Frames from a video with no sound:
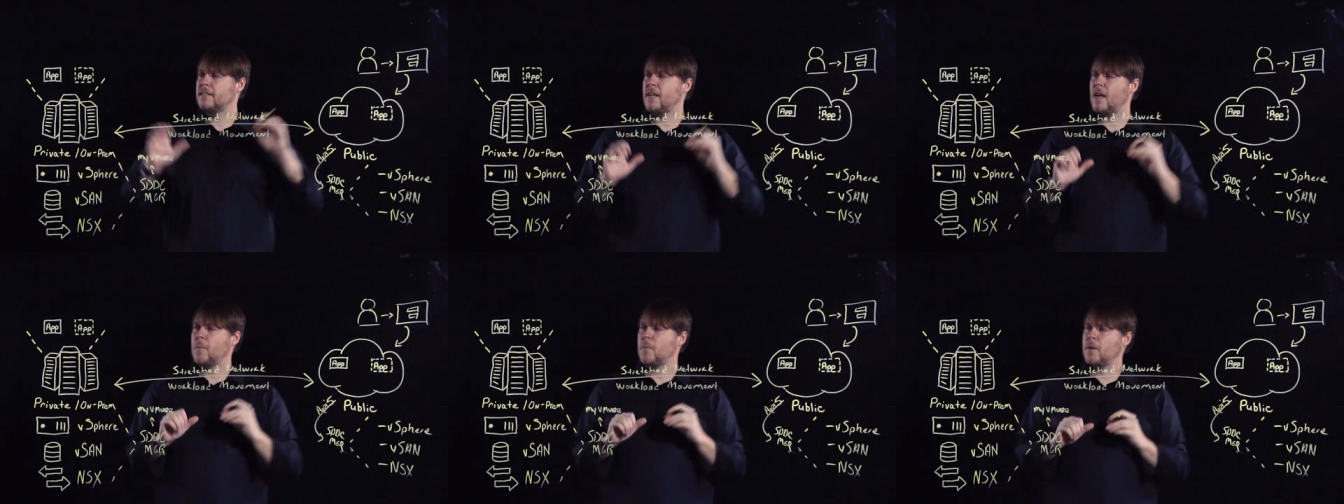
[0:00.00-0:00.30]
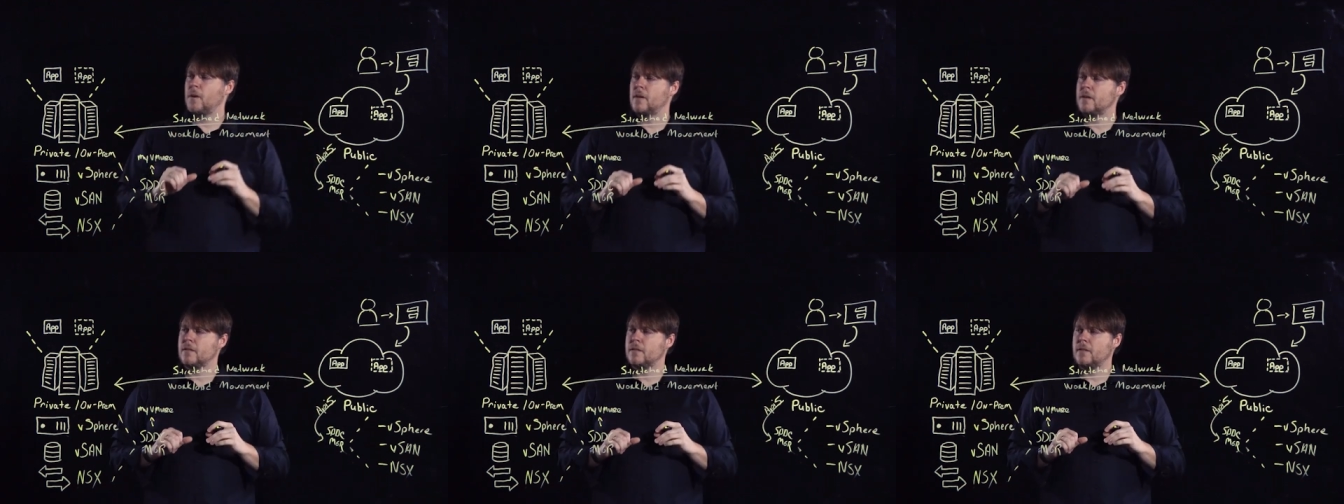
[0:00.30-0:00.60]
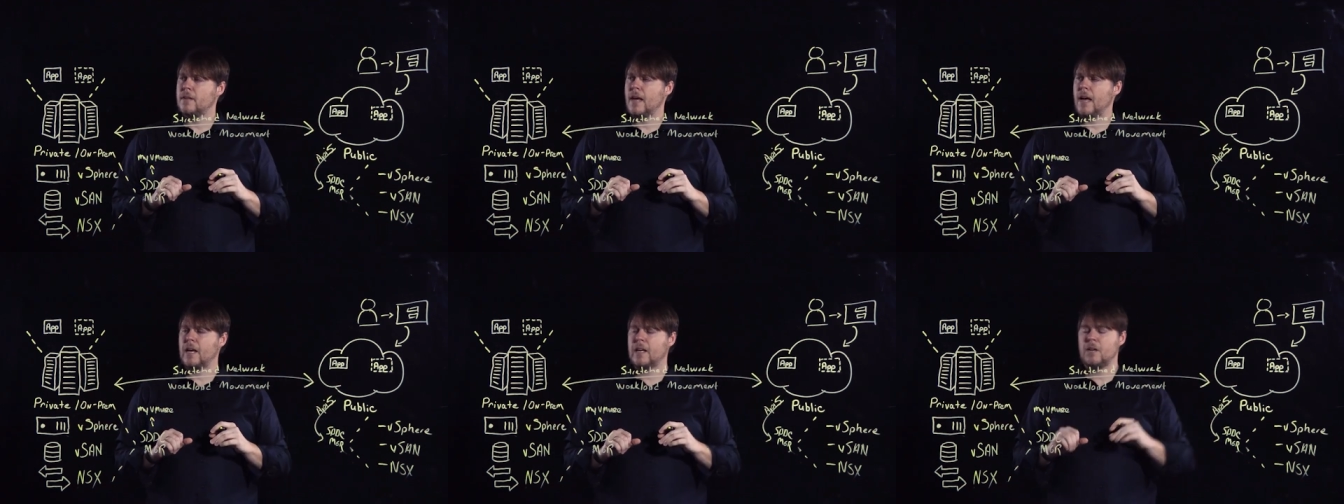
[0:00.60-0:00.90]
step
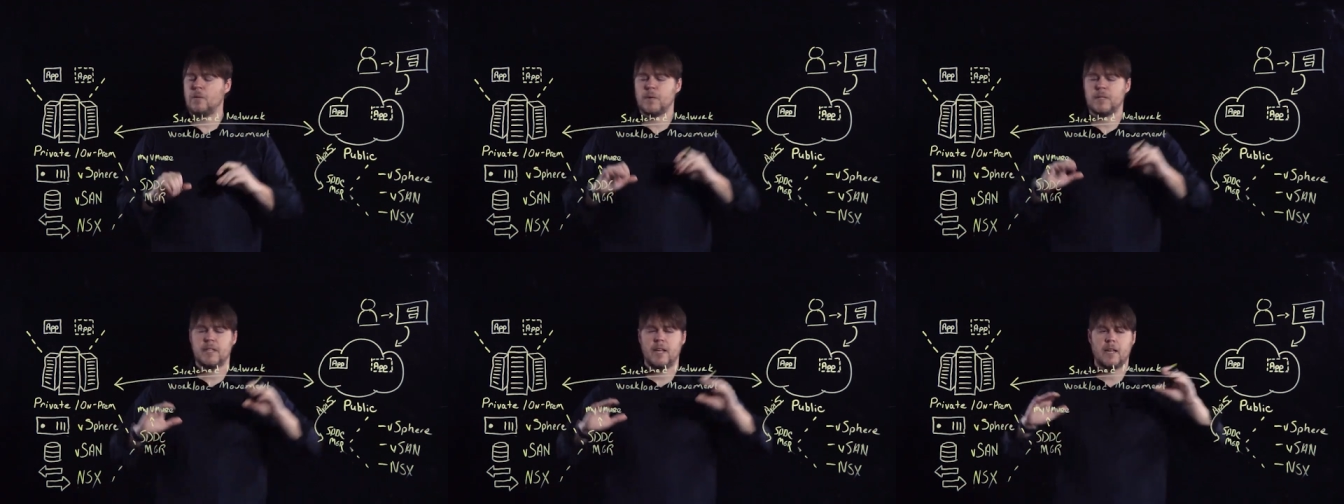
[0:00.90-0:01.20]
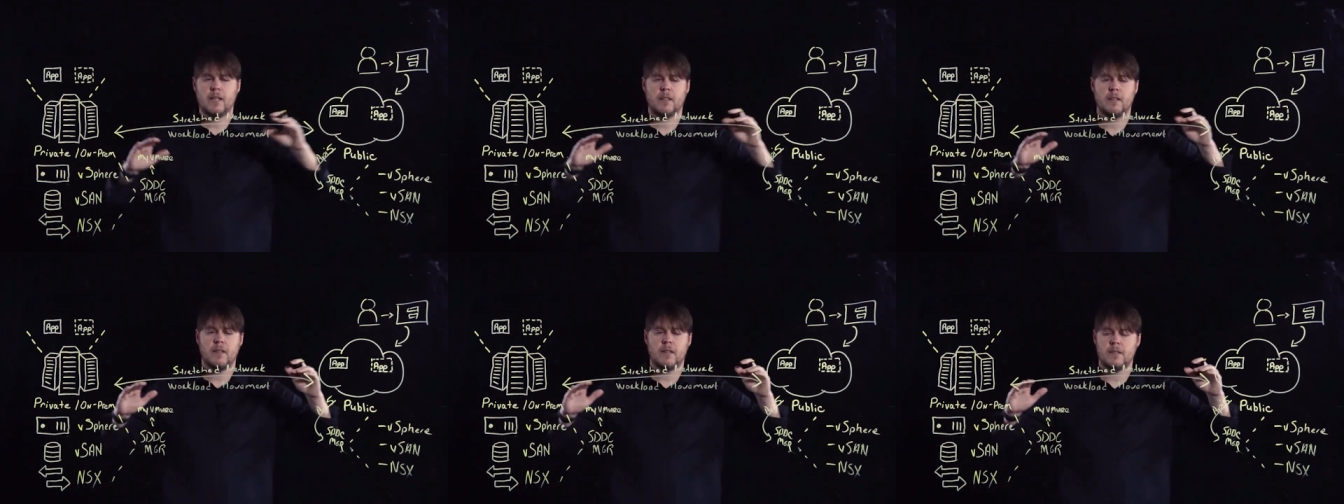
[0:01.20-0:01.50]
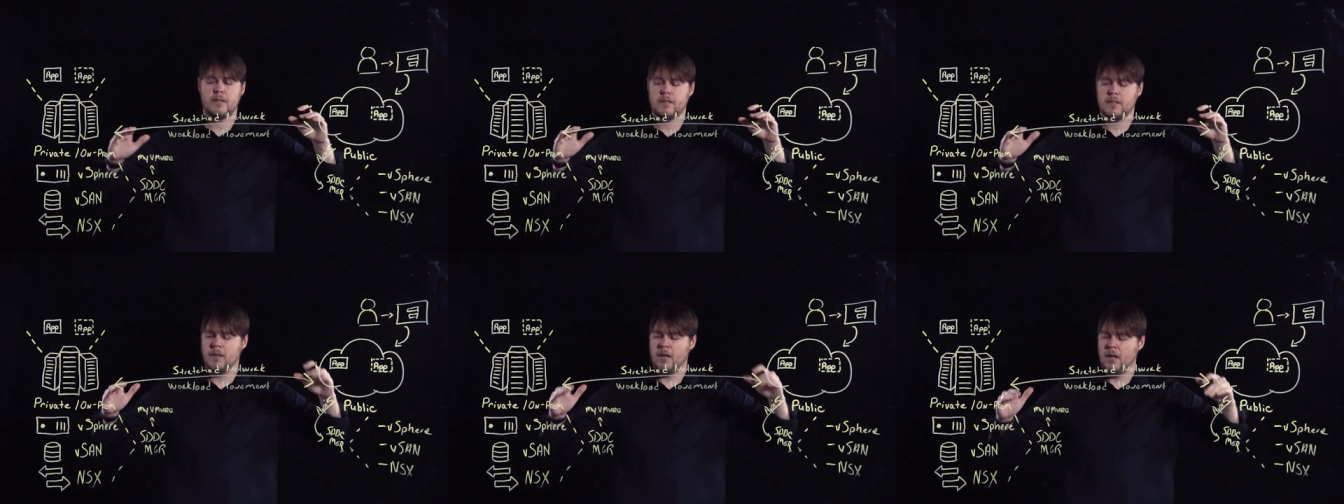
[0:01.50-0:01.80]
is how can we take
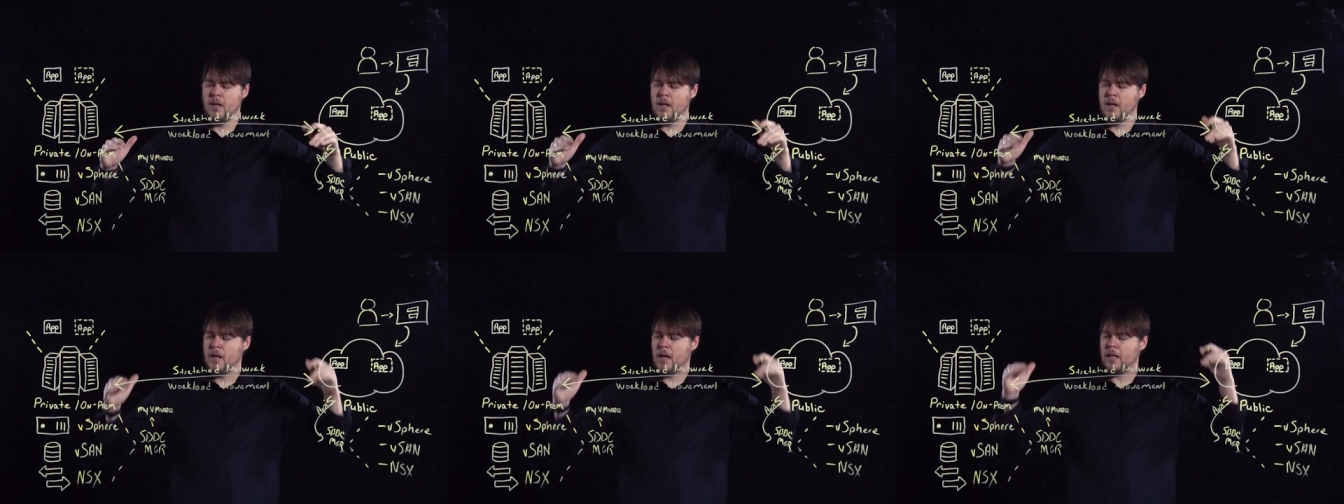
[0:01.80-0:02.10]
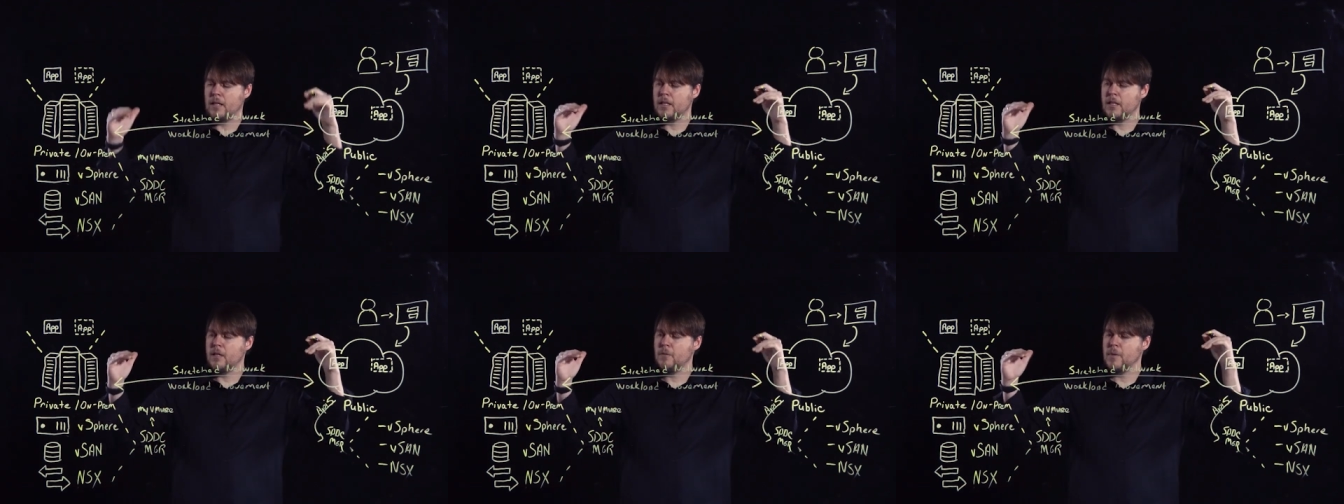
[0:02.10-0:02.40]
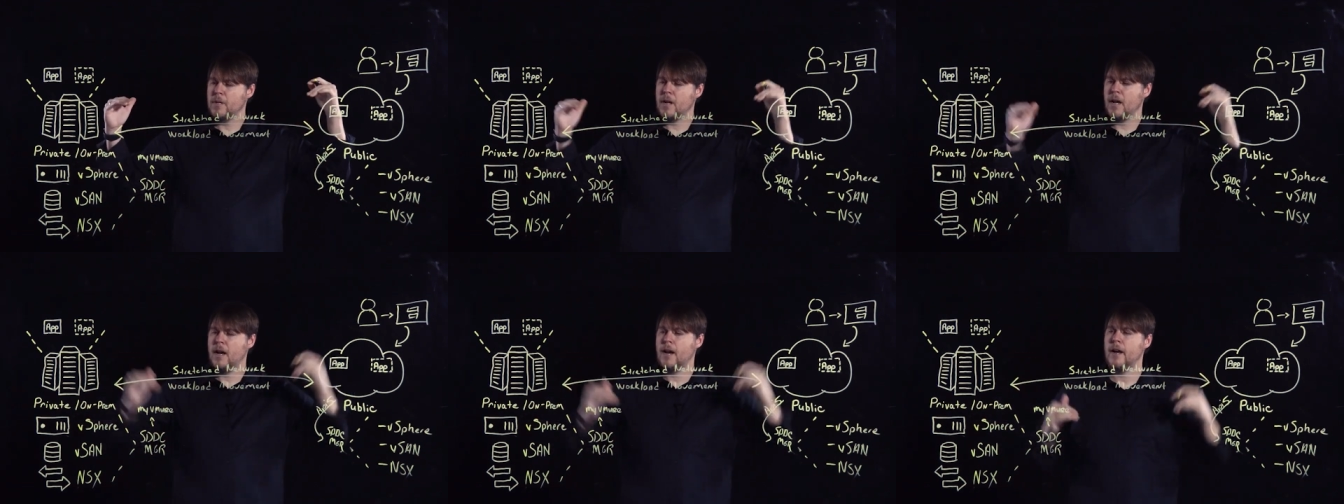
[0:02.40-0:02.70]
this a little
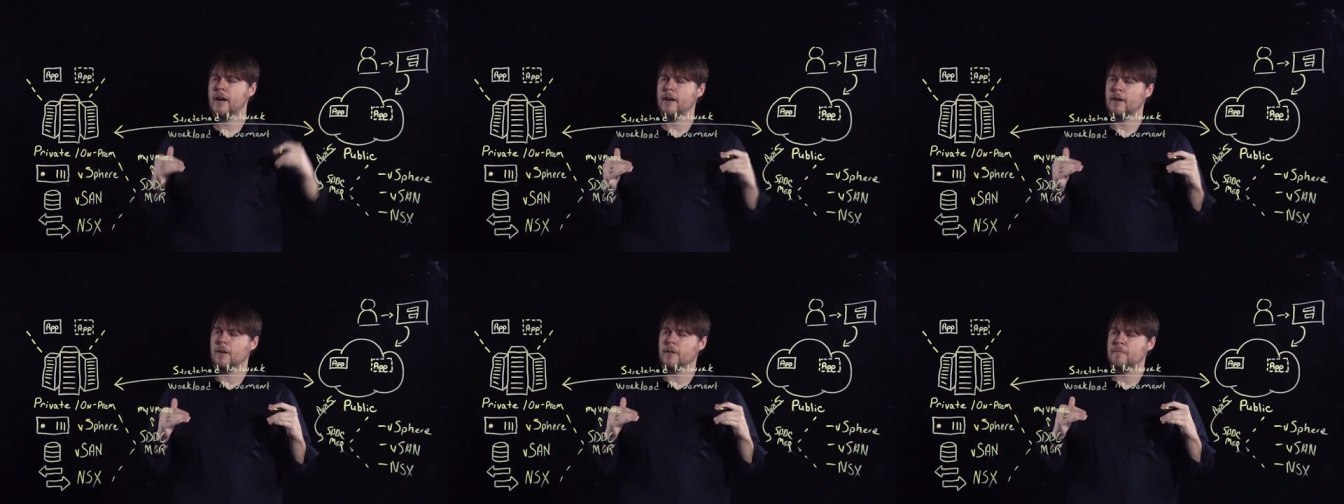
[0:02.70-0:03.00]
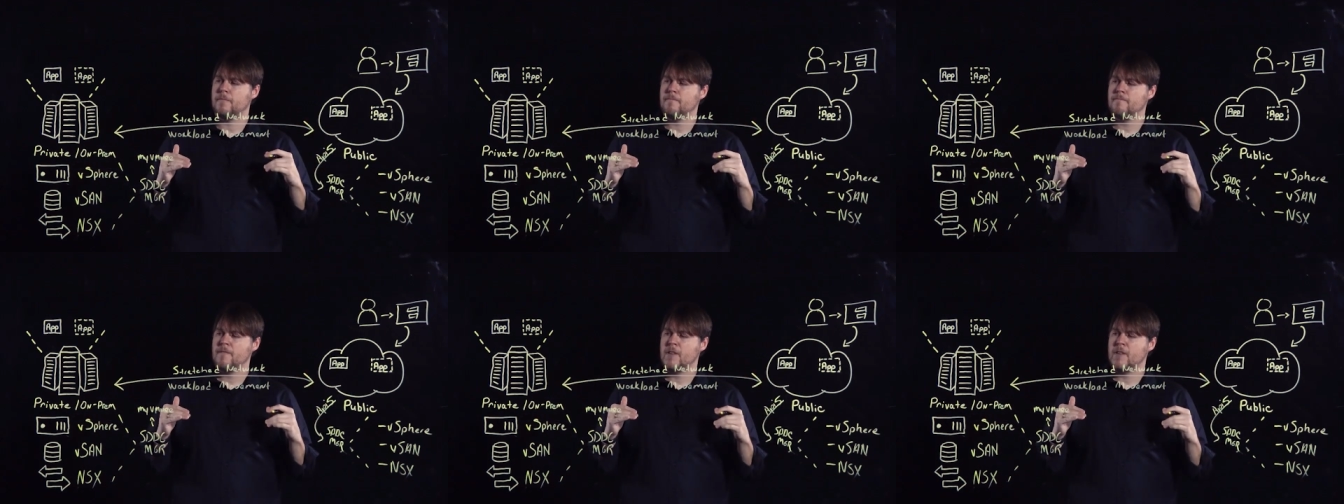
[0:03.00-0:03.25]
bit higher?